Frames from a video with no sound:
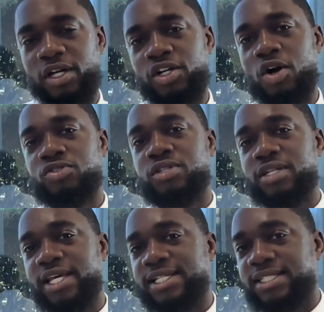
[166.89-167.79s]
go to the
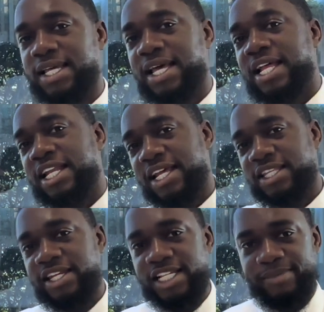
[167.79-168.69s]
desk, let the
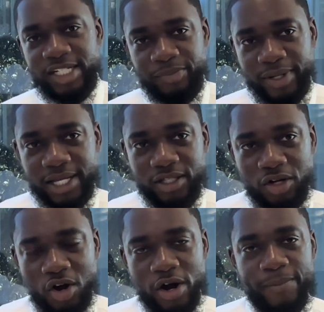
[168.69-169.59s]
desk manager pick out the
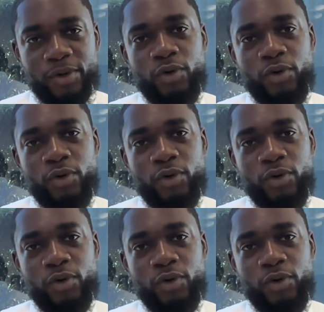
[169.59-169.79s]
car.